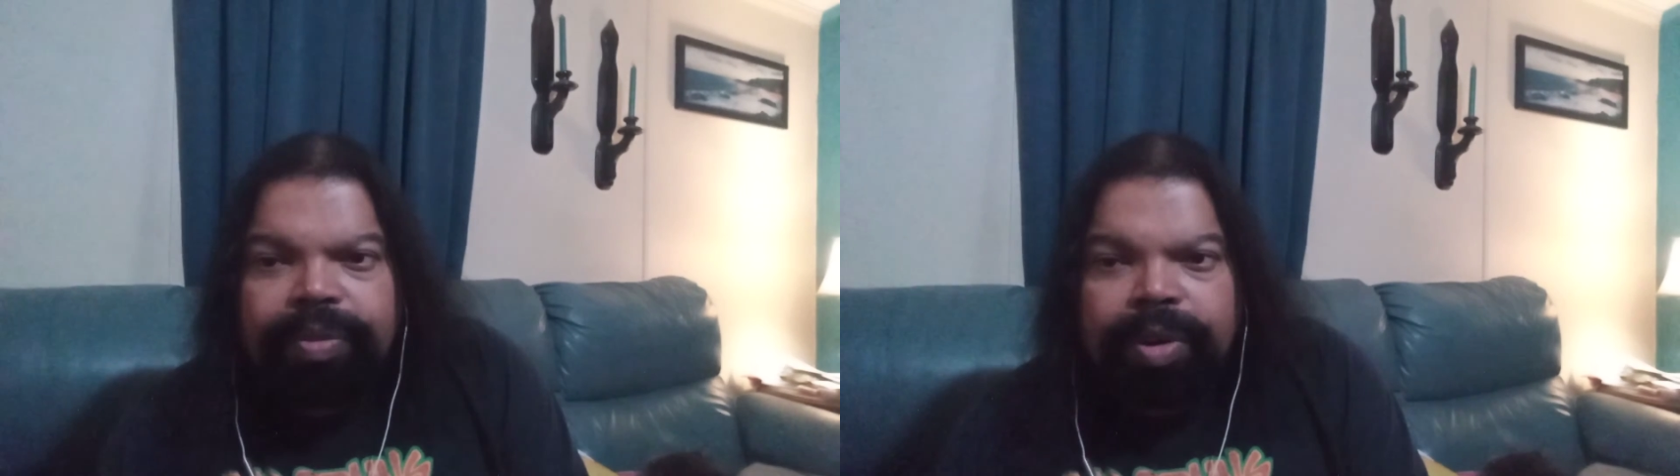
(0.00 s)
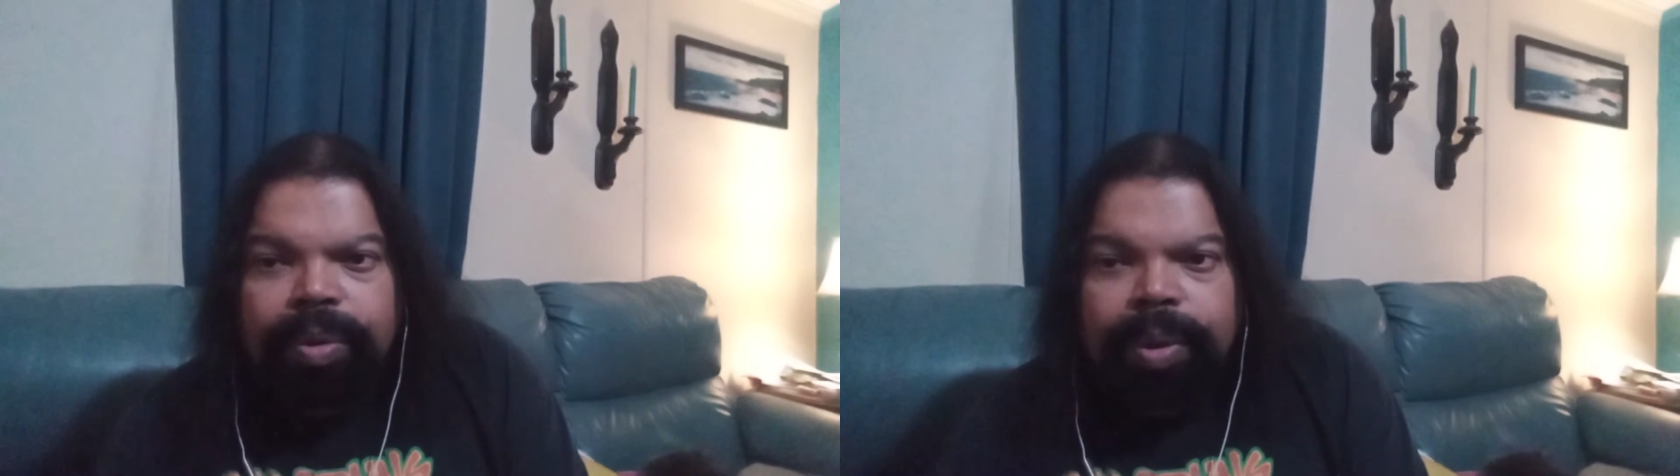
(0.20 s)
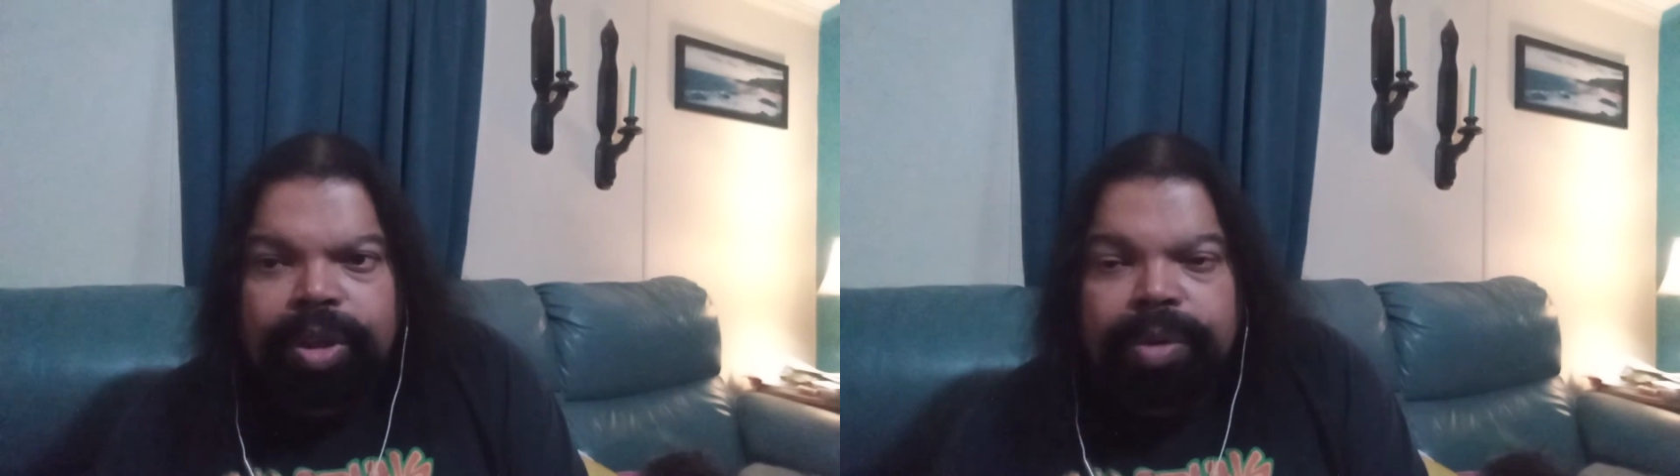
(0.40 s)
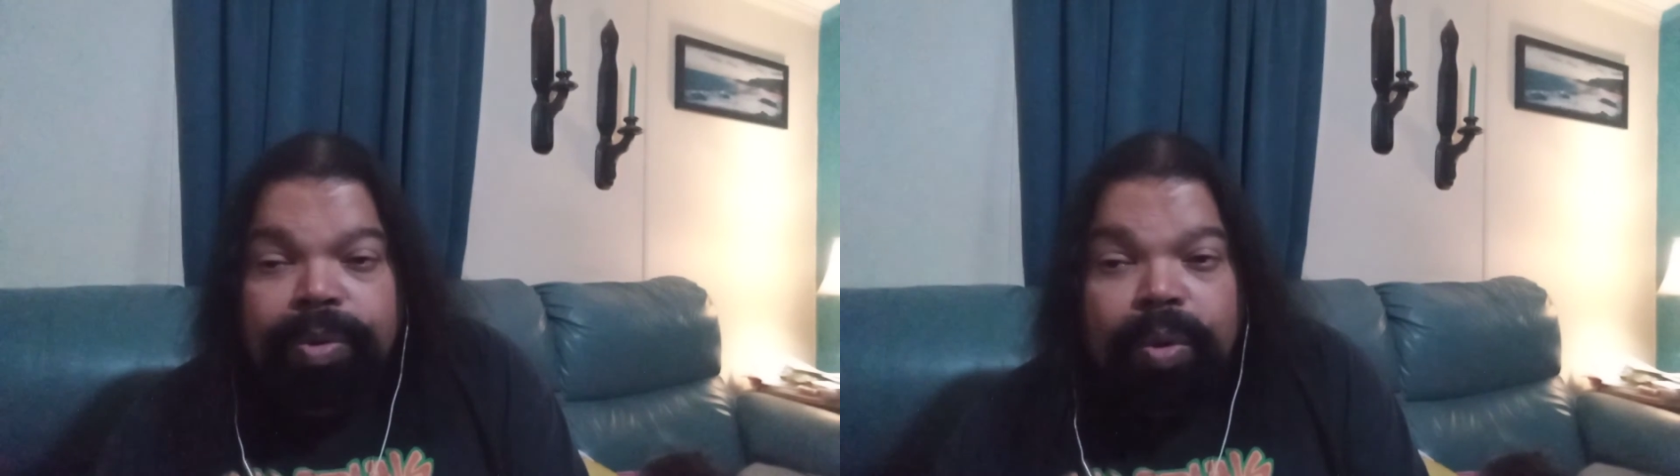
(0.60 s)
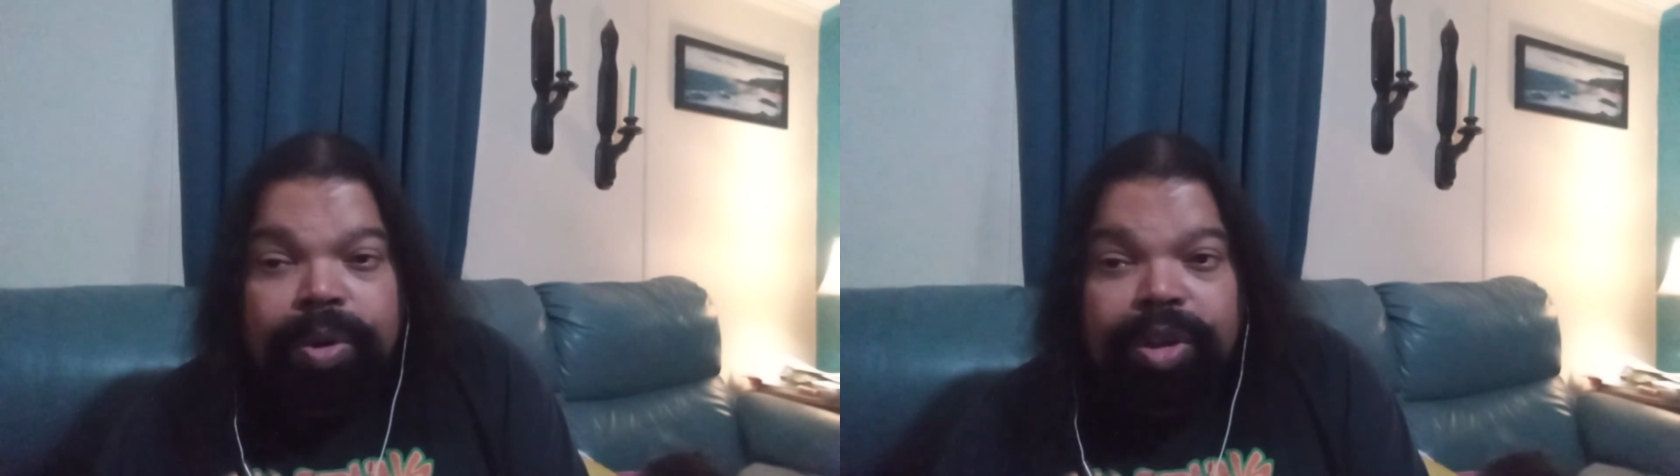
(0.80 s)
video quick because I'm
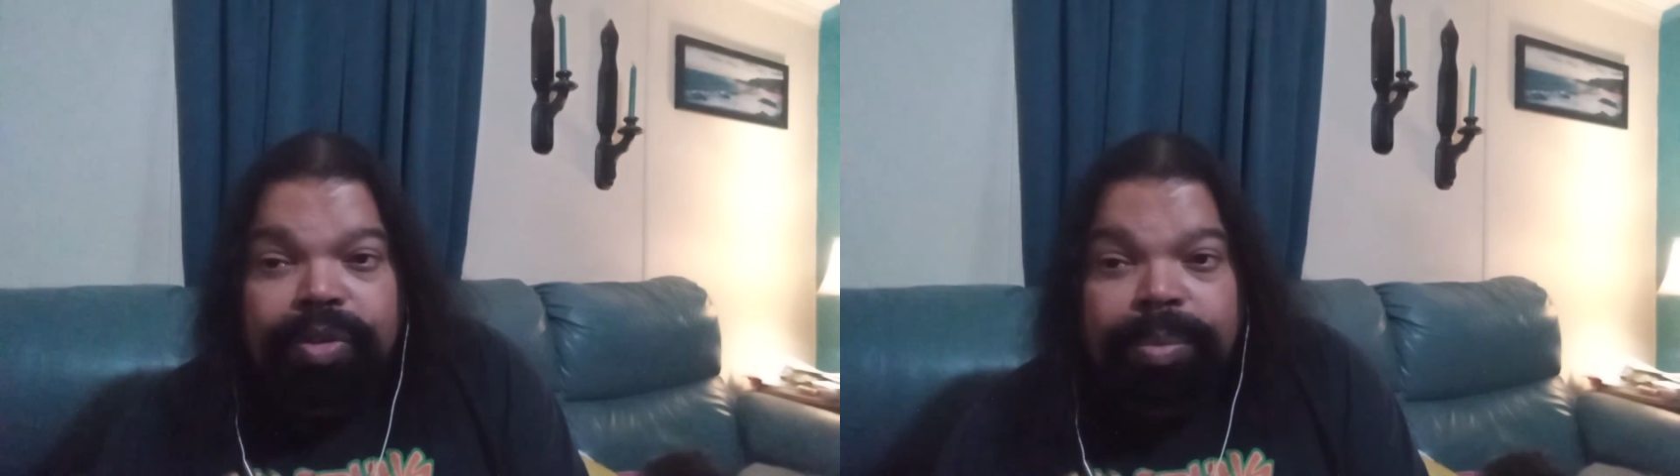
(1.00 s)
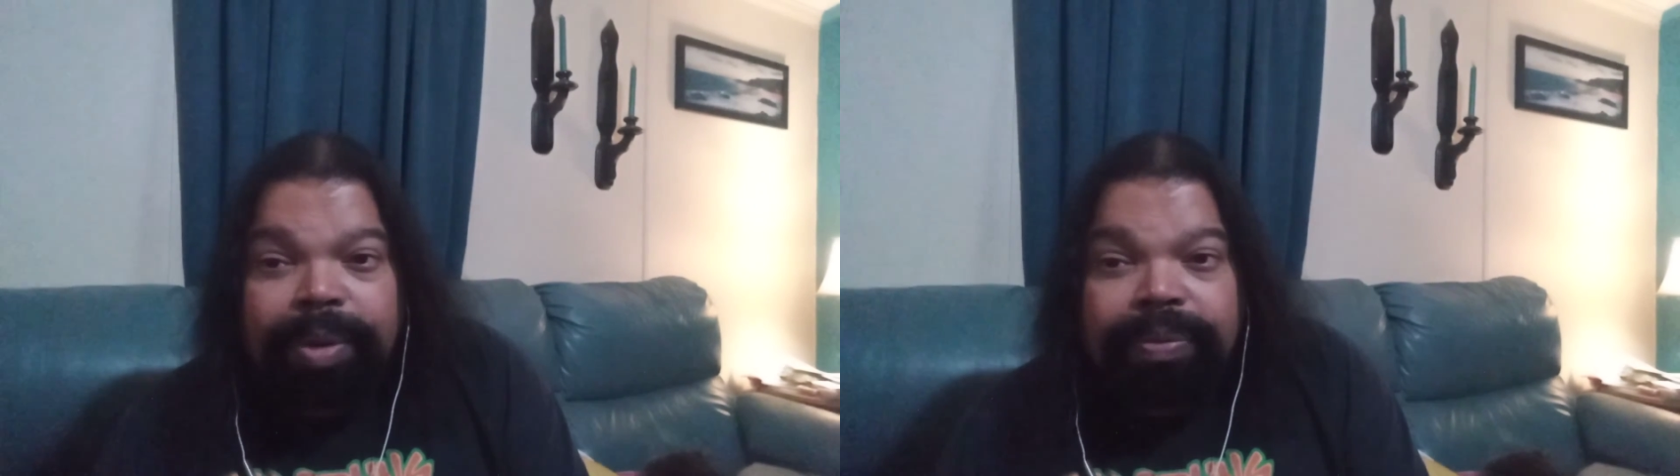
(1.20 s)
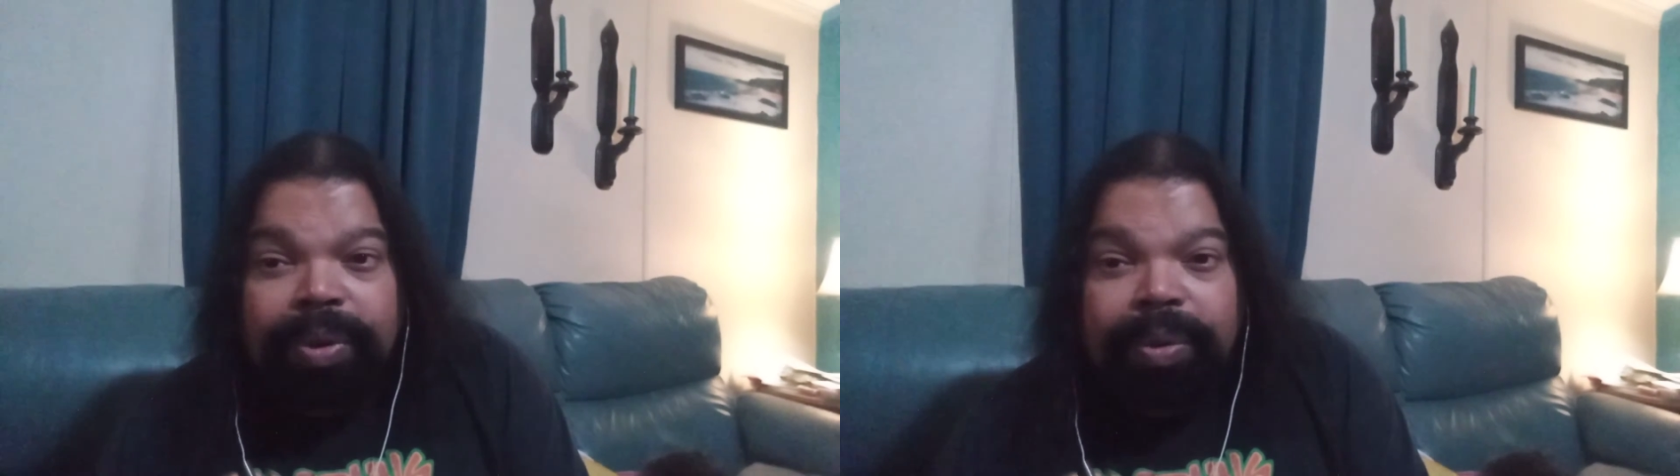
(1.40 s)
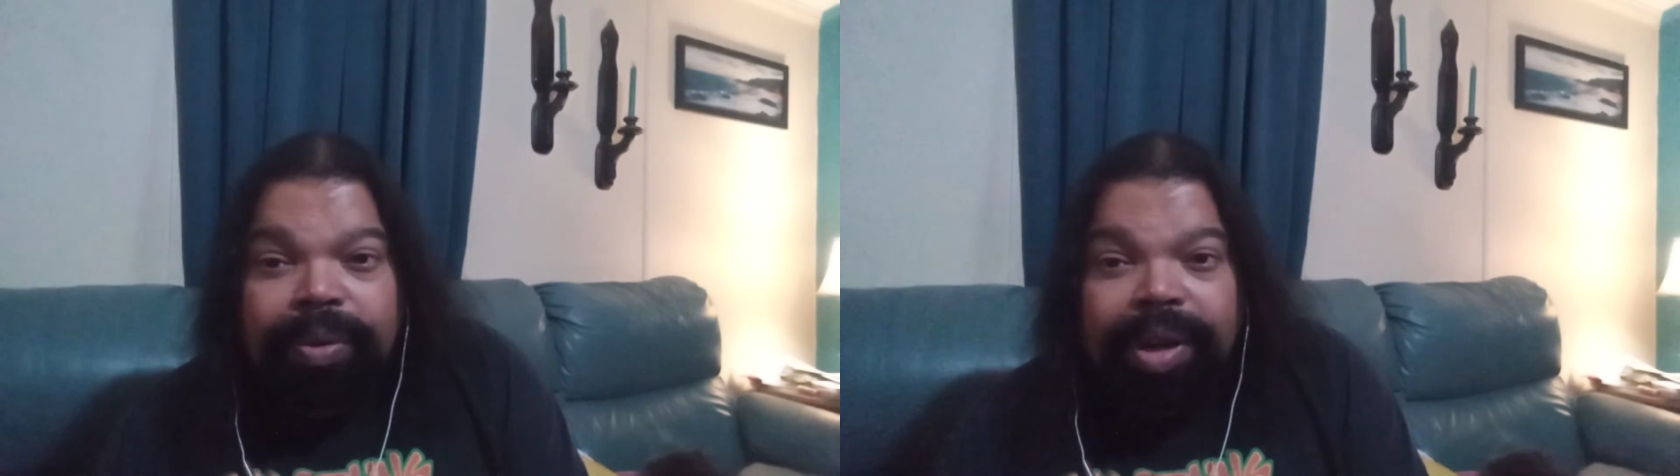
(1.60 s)
recording this from my phone,